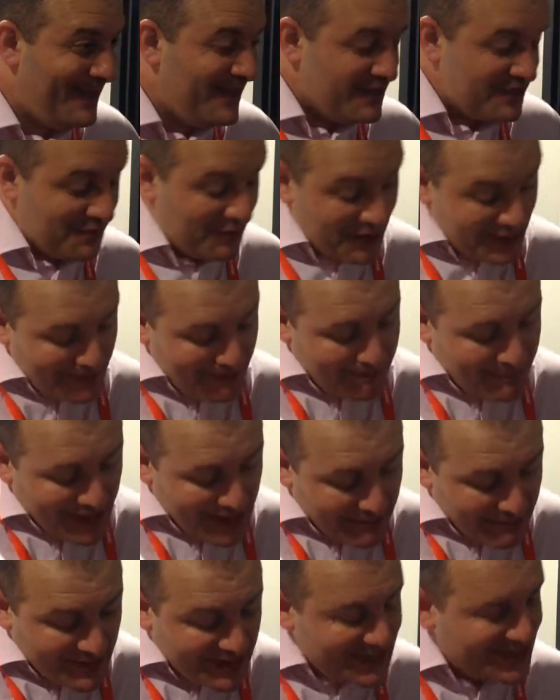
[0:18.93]
So one of the
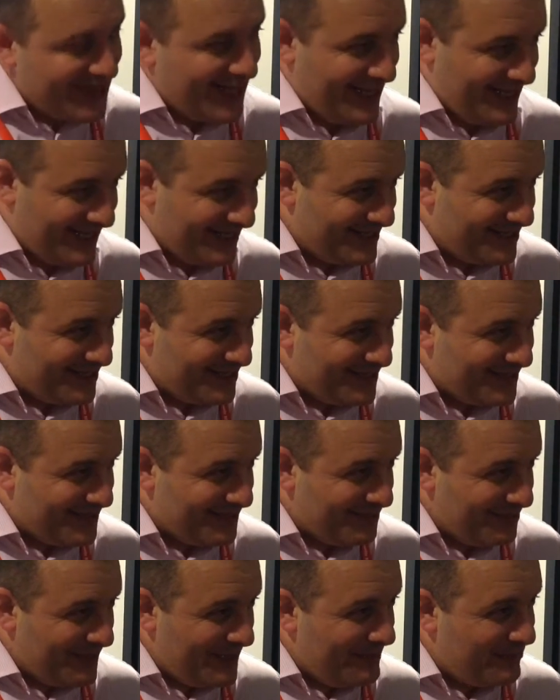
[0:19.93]
big mistakes
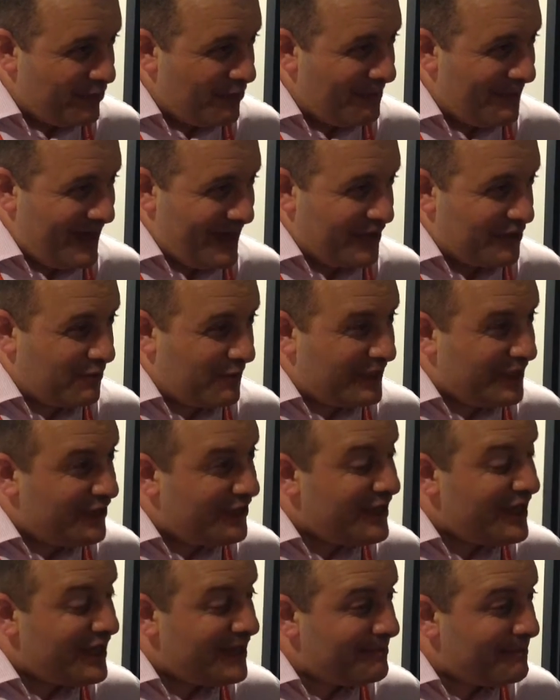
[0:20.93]
people make when you
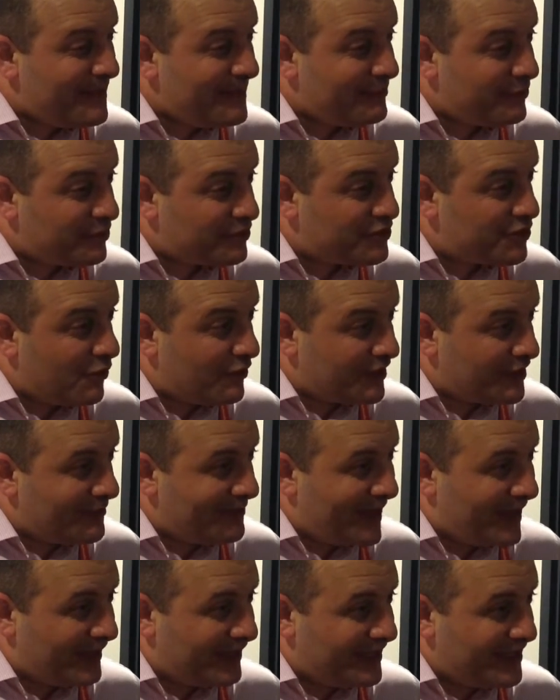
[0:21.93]
hear people talking
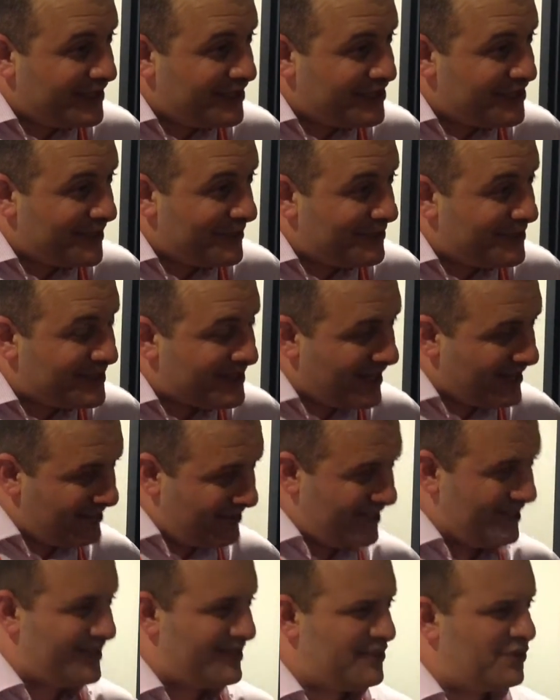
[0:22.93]
about leadership is they
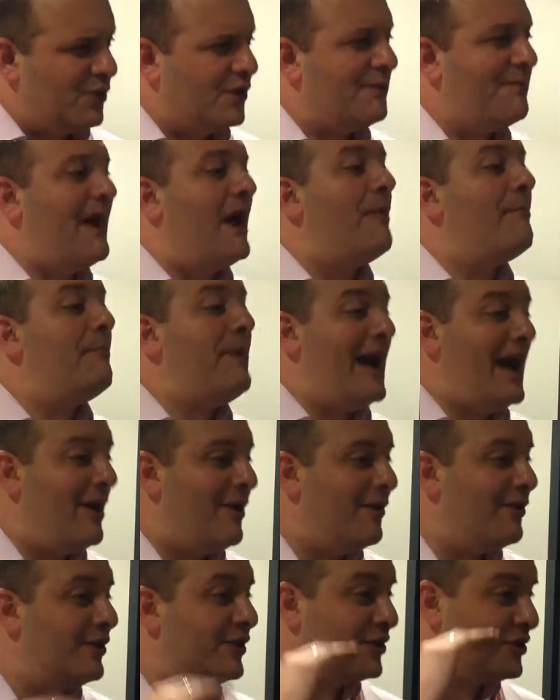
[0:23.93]
think it's all about
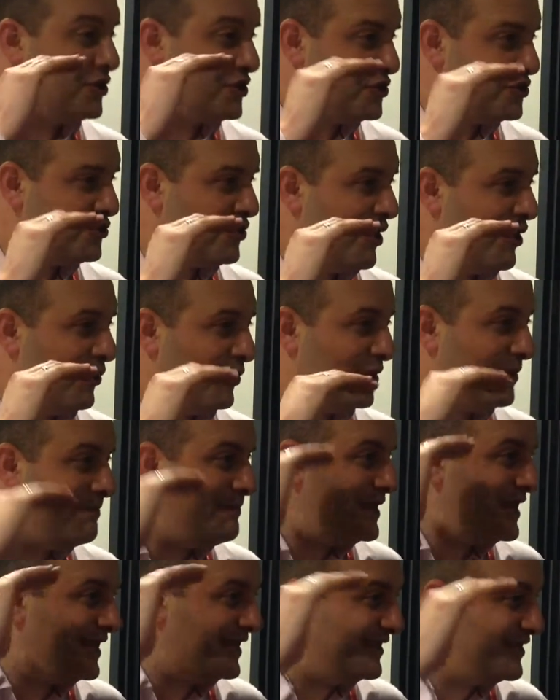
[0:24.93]
power and control and
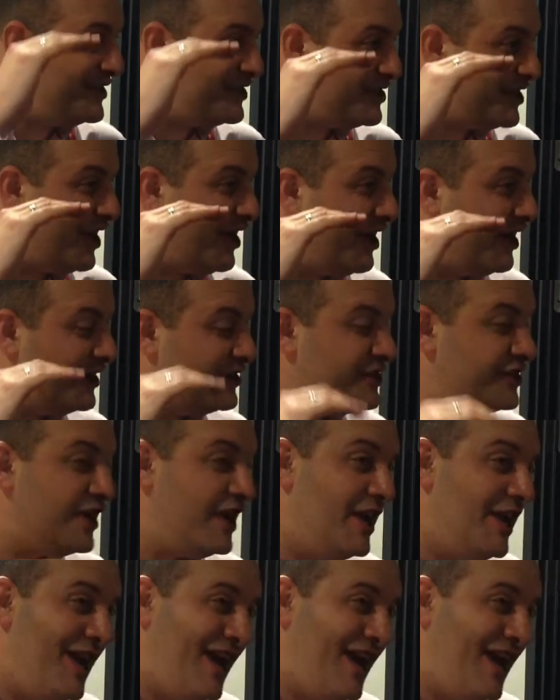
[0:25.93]
being in charge.